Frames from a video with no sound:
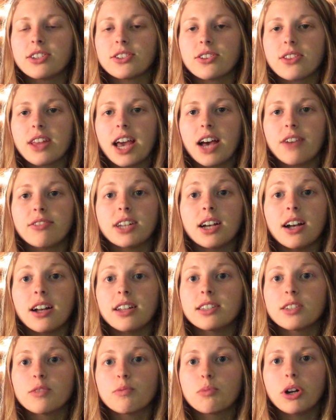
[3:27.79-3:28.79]
So they have
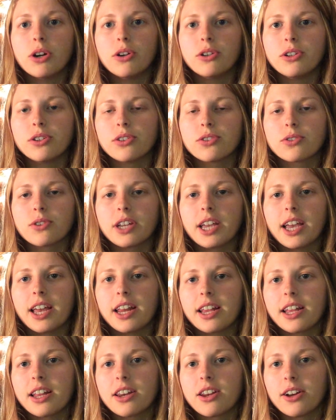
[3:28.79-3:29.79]
tons of produce,
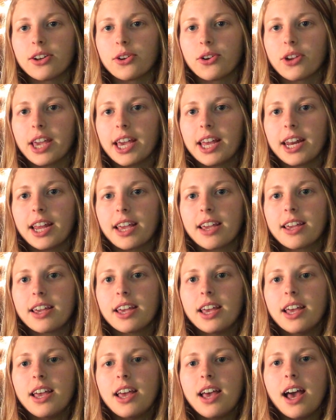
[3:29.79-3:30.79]
organic and non-organic,
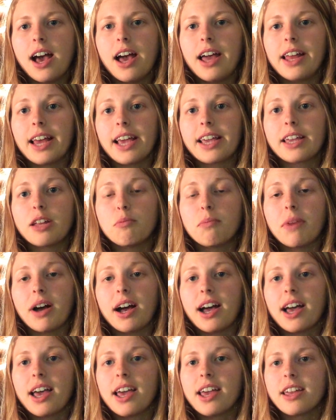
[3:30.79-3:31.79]
and I can
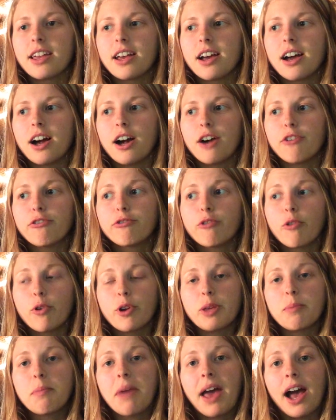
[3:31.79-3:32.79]
buy a
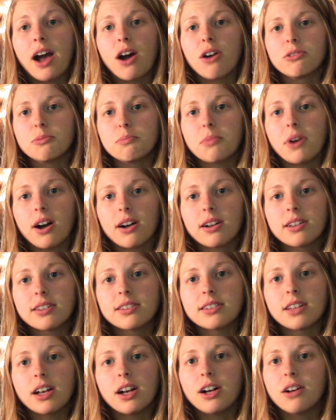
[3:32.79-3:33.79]
40-pound
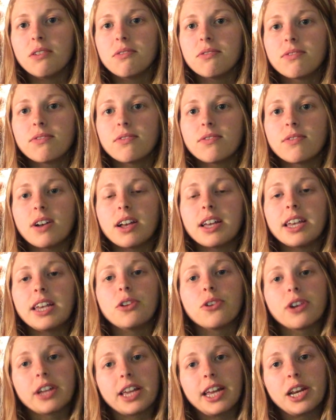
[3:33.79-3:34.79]
box of
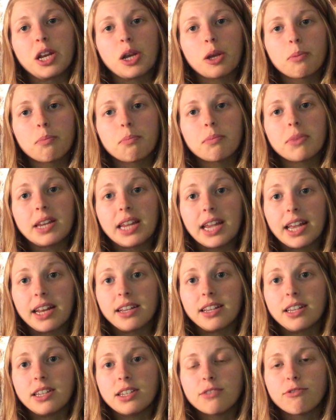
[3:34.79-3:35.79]
inorganic
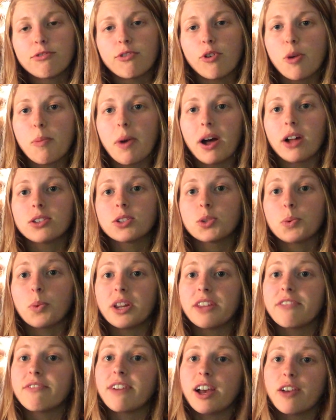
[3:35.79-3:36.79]
bananas for about
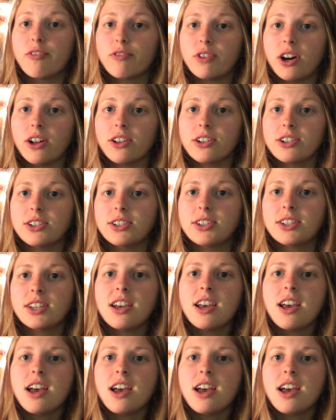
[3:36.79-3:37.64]
$25.